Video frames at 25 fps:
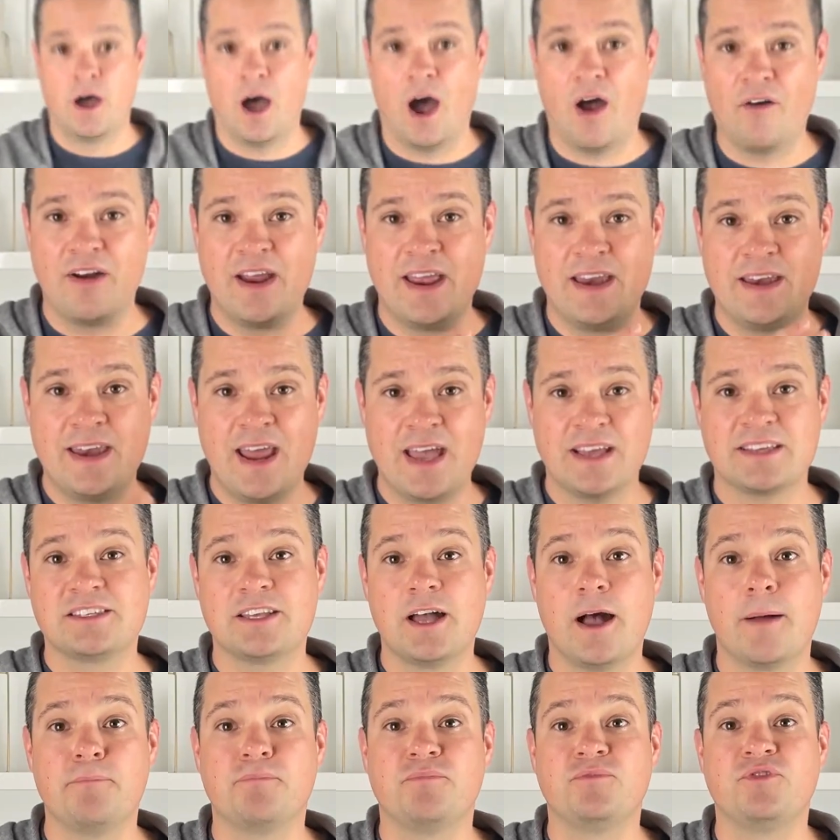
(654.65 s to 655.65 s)
All right, next
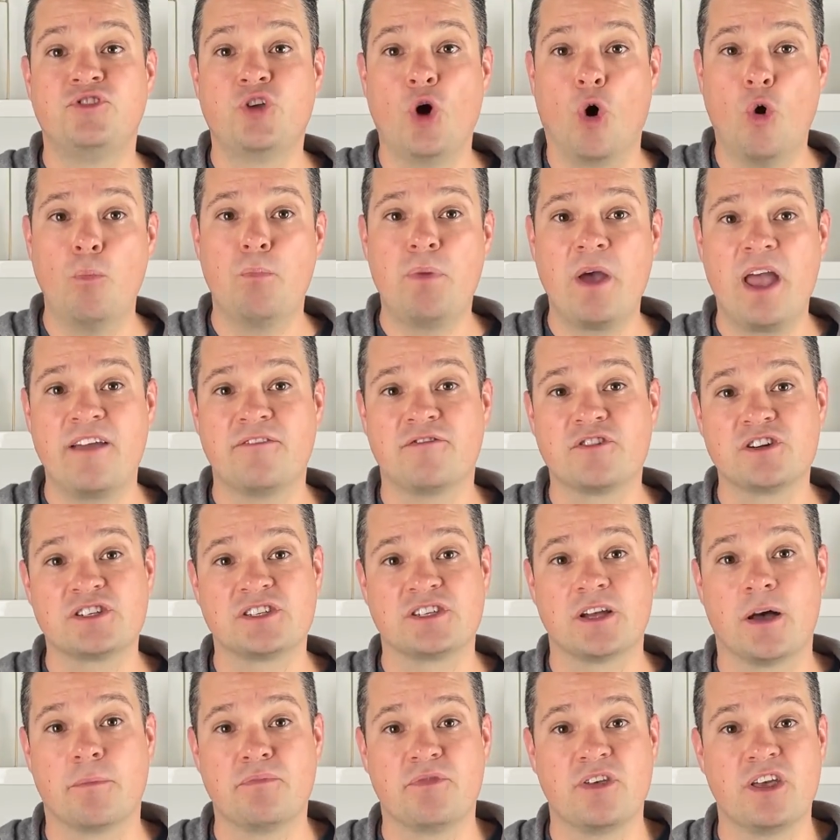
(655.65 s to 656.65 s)
up, don't pay for
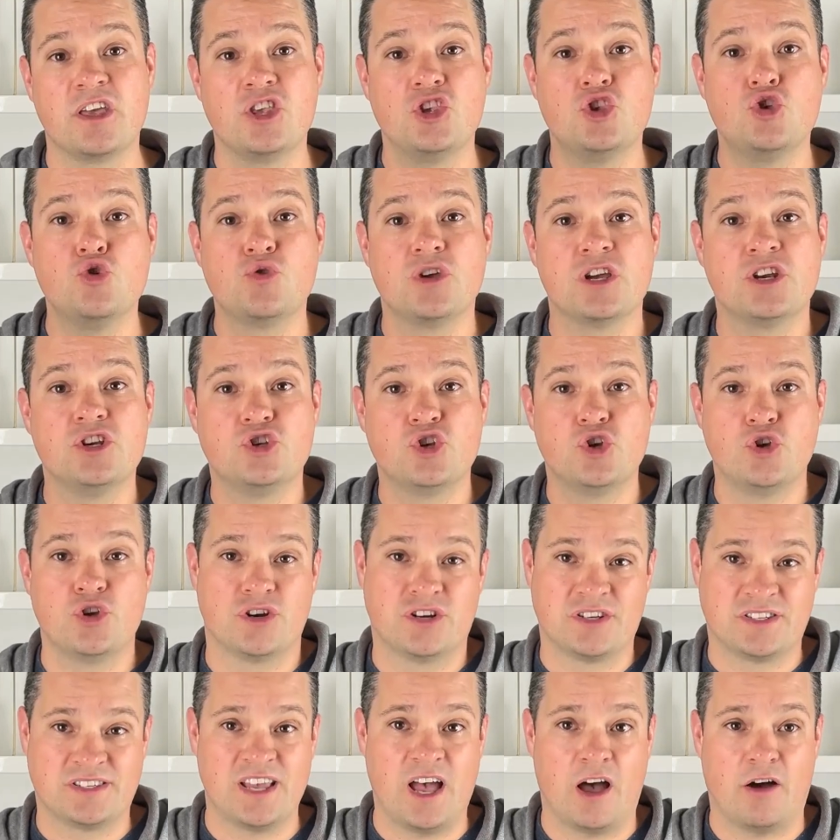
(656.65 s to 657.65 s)
something you can do
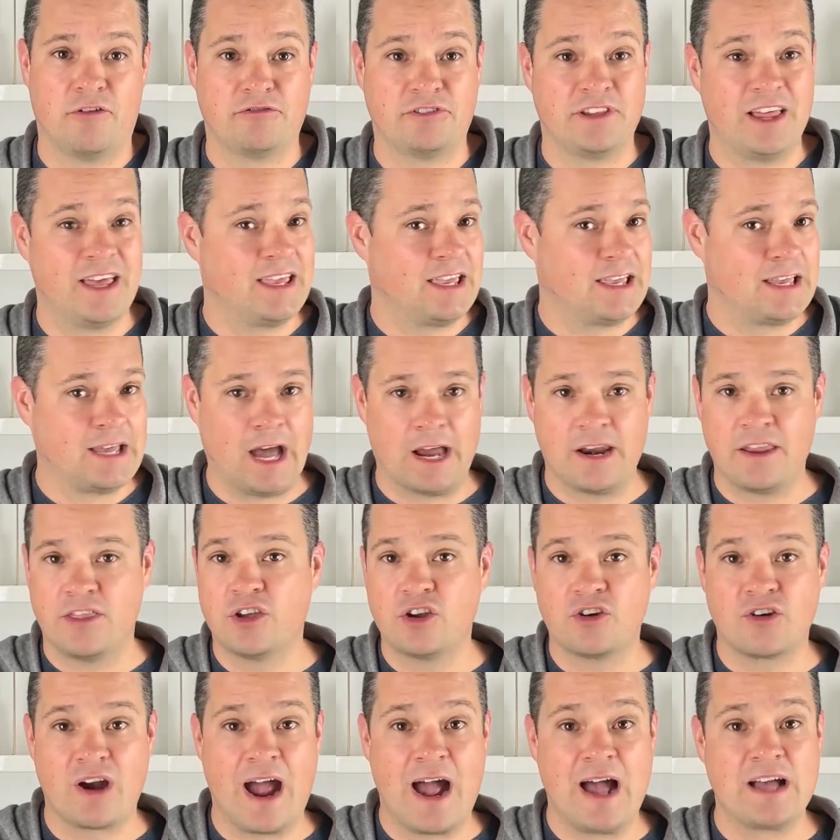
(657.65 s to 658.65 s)
yourself, like cutting the
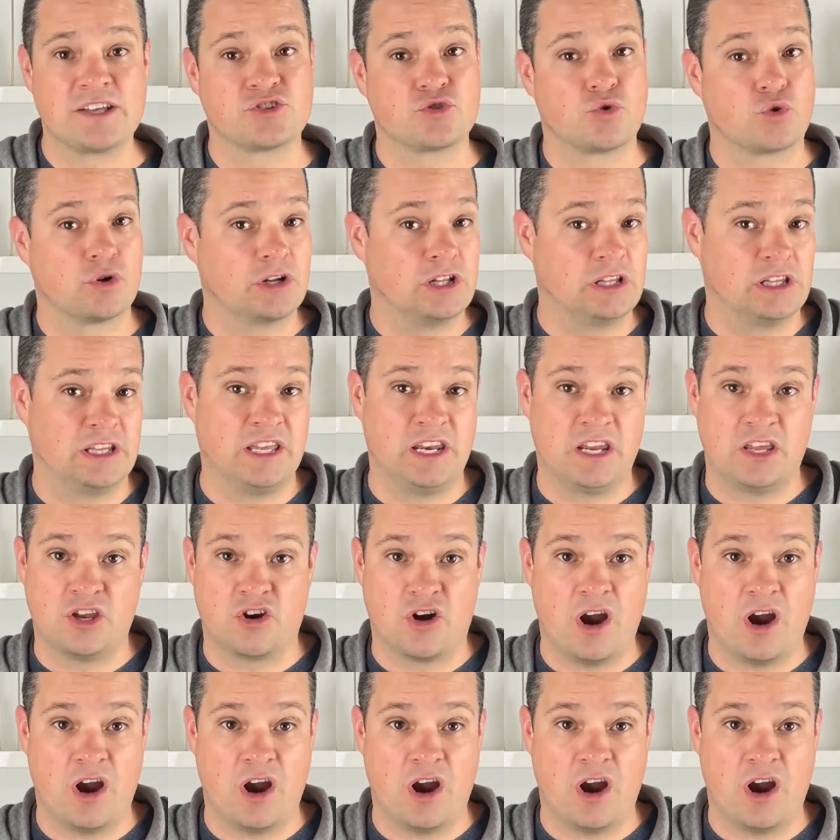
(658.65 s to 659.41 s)
grass or cleaning your